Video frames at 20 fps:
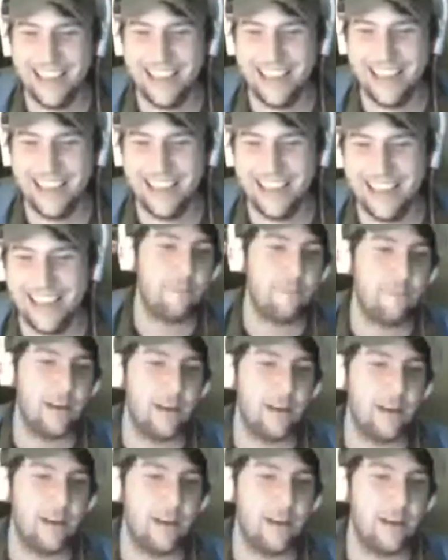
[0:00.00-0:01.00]
No, he had
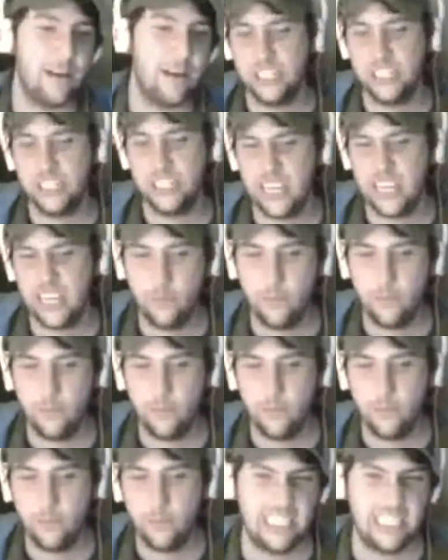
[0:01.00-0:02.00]
better things to do. He went
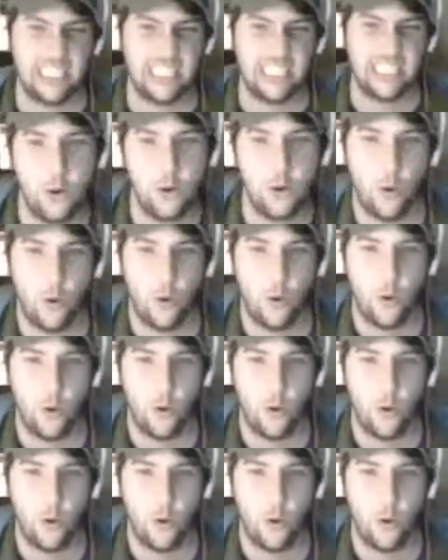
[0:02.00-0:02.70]
to see Deadpool.